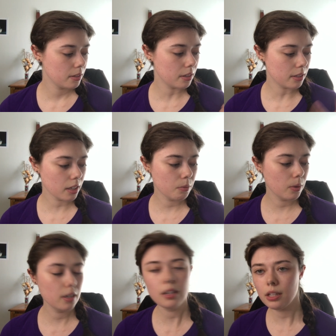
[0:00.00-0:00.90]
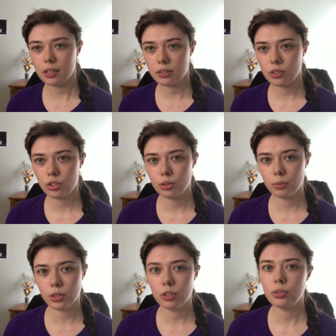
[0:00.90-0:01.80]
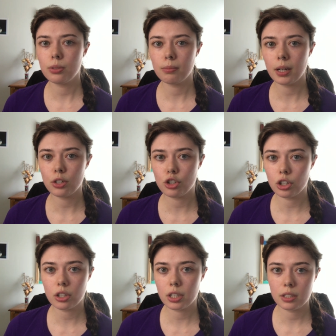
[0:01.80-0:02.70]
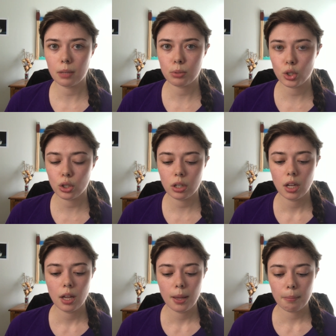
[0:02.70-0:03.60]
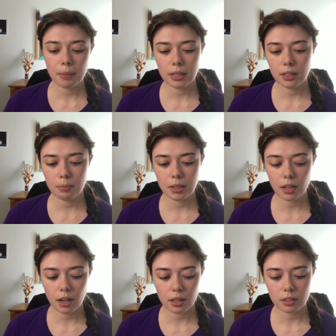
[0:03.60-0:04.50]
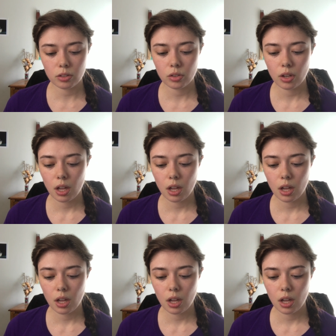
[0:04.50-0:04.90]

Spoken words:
The second one is to reduce my sugar consumption, mainly because